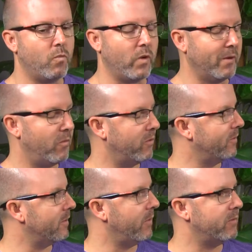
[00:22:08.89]
we
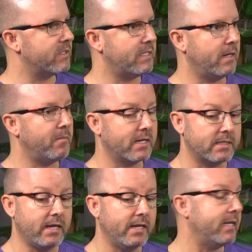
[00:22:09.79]
will see, because
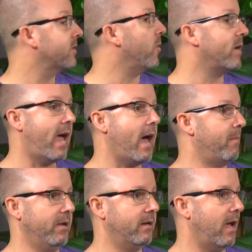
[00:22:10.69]
it is going to
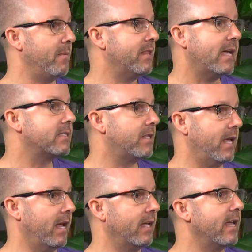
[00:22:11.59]
happen. I mean, that's the
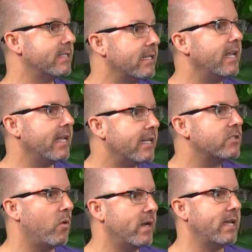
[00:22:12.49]
thing, is it is
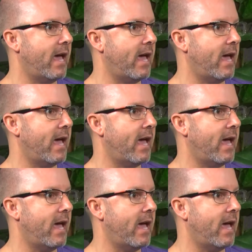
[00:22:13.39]
going to